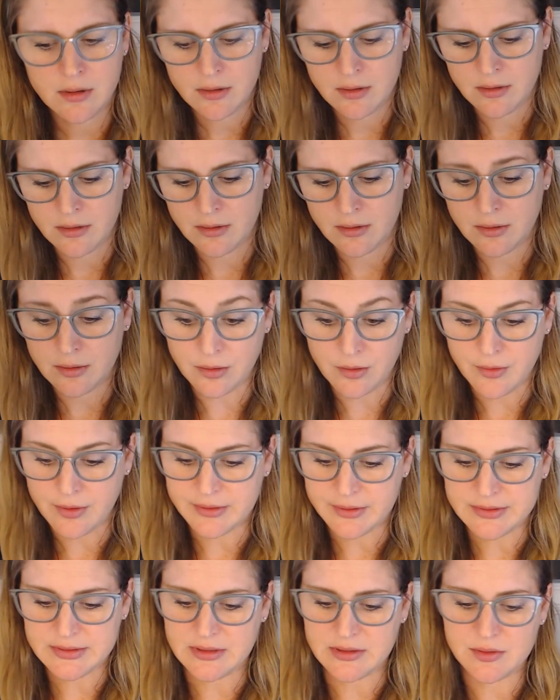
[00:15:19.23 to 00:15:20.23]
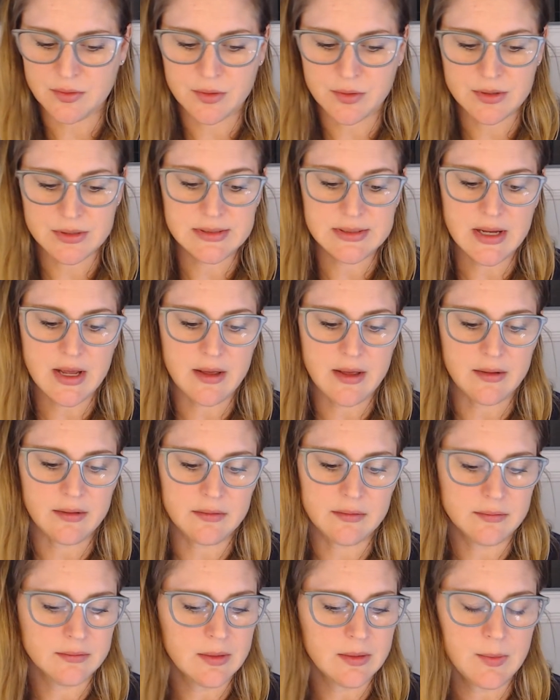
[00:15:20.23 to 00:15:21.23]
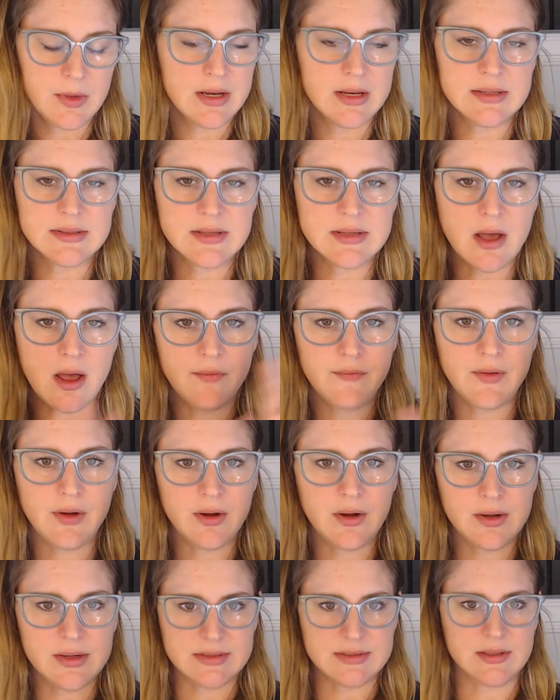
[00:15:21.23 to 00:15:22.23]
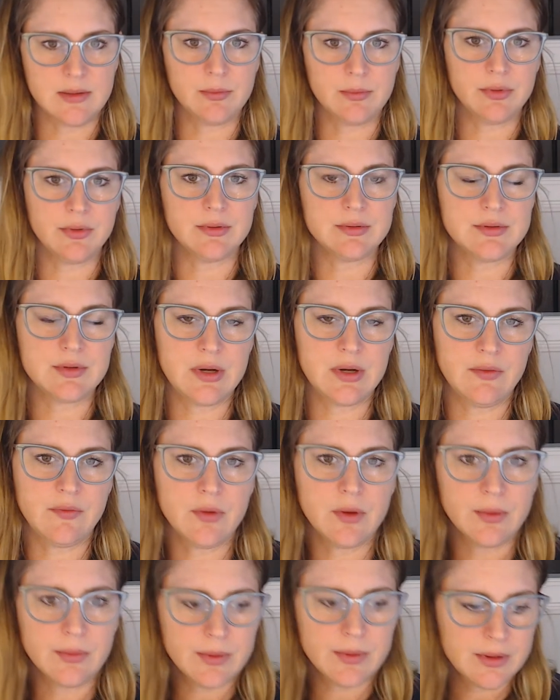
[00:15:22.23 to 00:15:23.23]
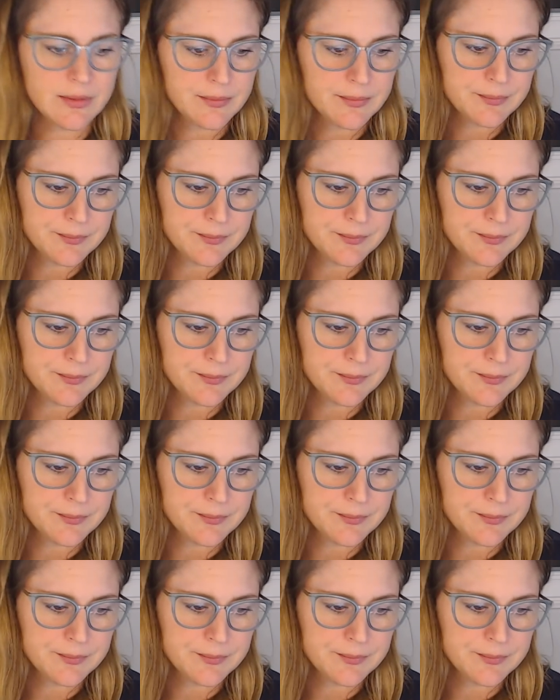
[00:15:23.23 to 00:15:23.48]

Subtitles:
or loyalty towards death. I mean, it's all very simple, straightforward.